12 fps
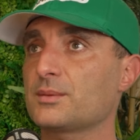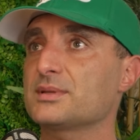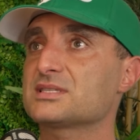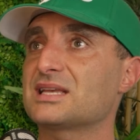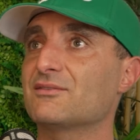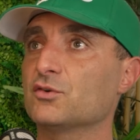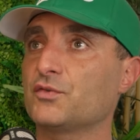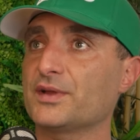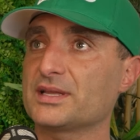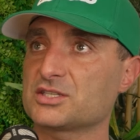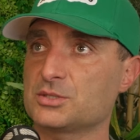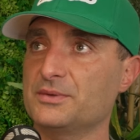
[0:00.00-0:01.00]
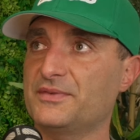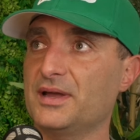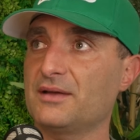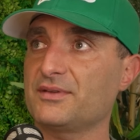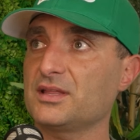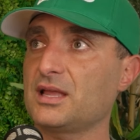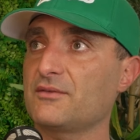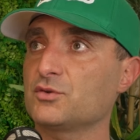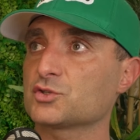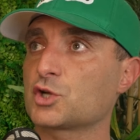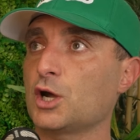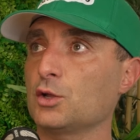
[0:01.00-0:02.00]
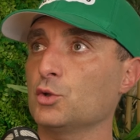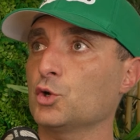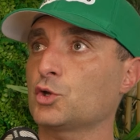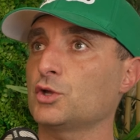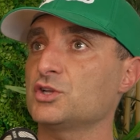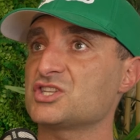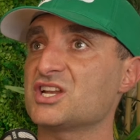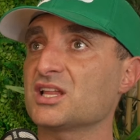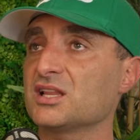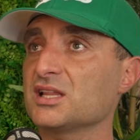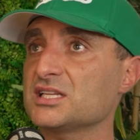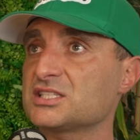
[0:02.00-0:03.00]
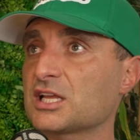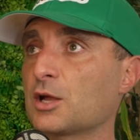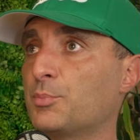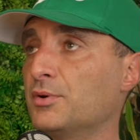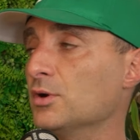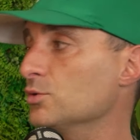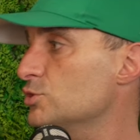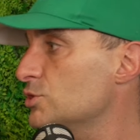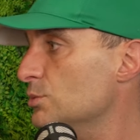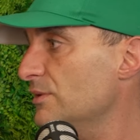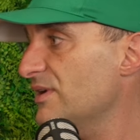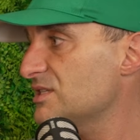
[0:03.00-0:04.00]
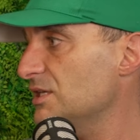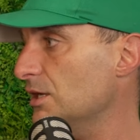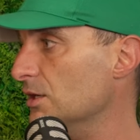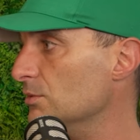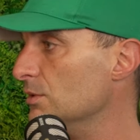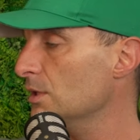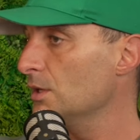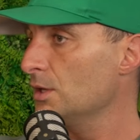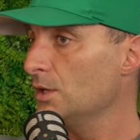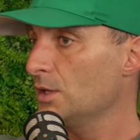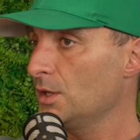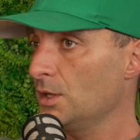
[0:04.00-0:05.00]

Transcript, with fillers: recommend several things. To be fair, I think everyone's got to look as in a holistic approach with SEO. Yeah.